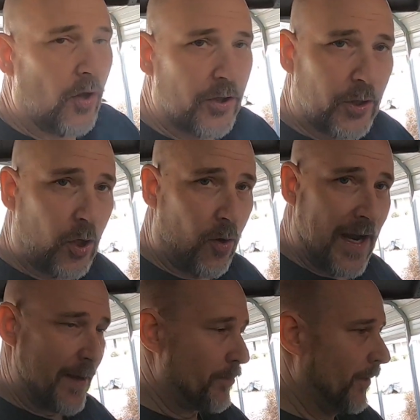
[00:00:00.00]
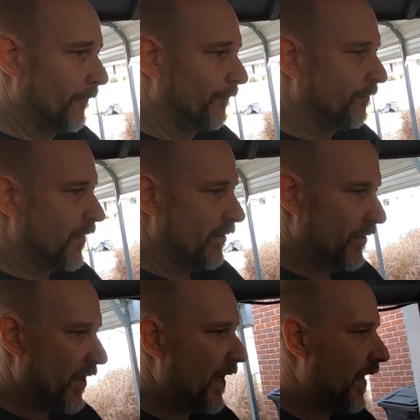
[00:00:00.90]
all their crap
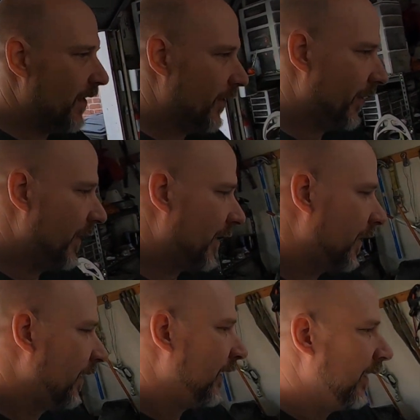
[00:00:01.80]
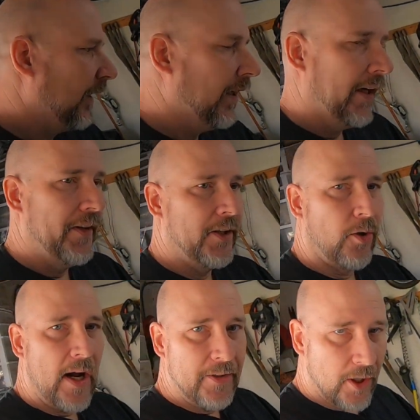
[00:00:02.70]
that they had under there and then
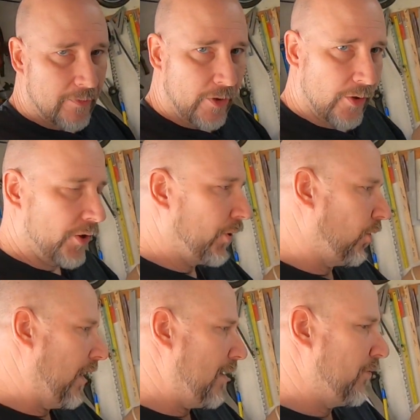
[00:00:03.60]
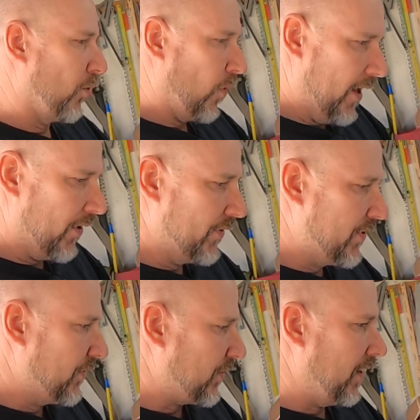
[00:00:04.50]
grind off all their crap, their
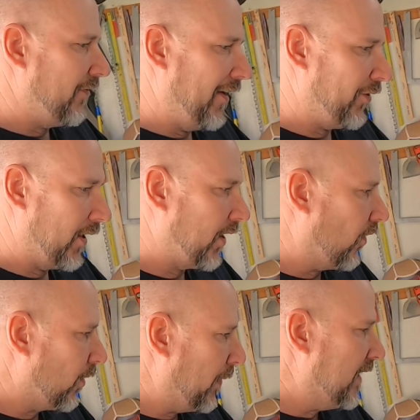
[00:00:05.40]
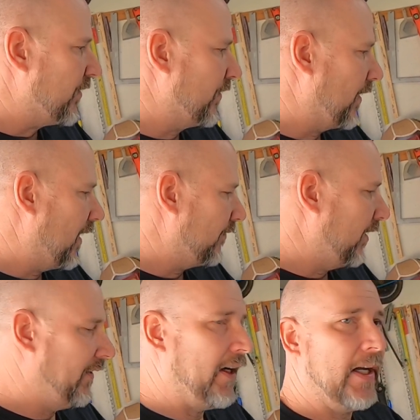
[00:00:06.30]
welds and stuff after I cut all the pieces off.
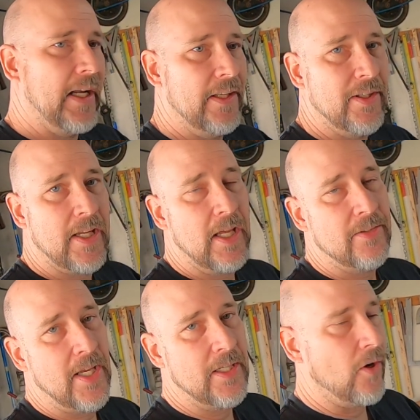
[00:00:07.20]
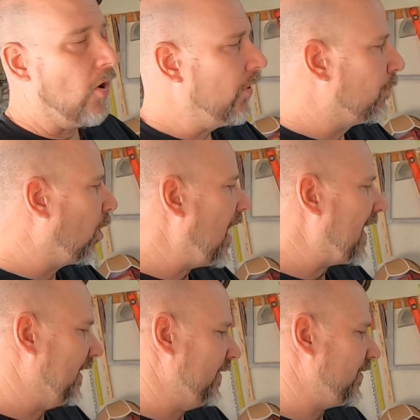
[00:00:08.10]
And then I had to take all the
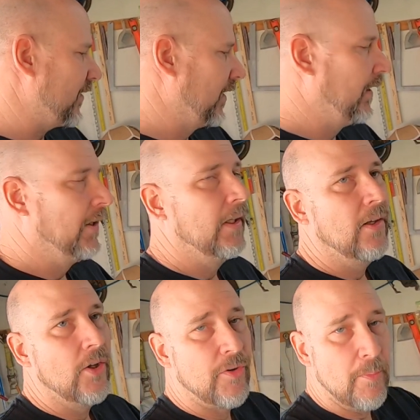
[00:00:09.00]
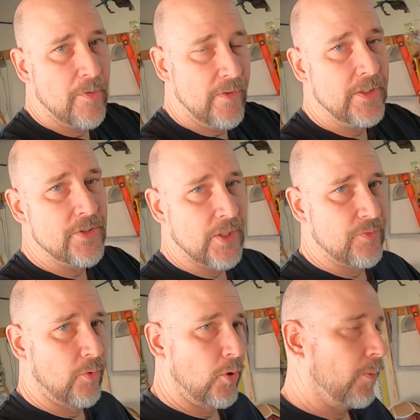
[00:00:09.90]
brackets from the 56
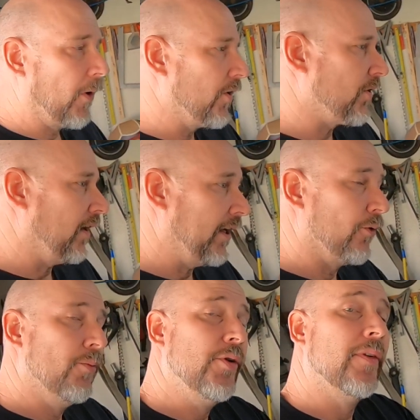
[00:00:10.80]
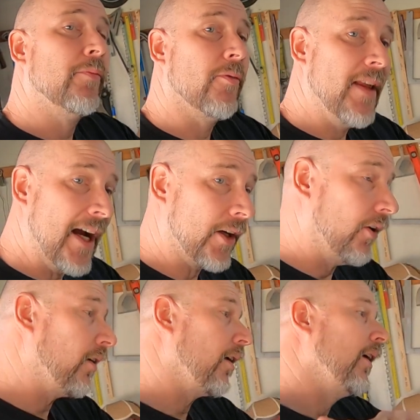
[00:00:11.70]
four-door parts car. I had to remove them from that
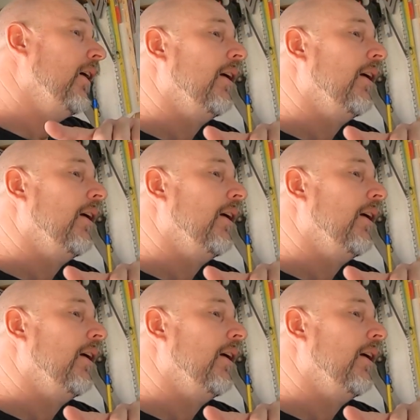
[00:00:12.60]
car,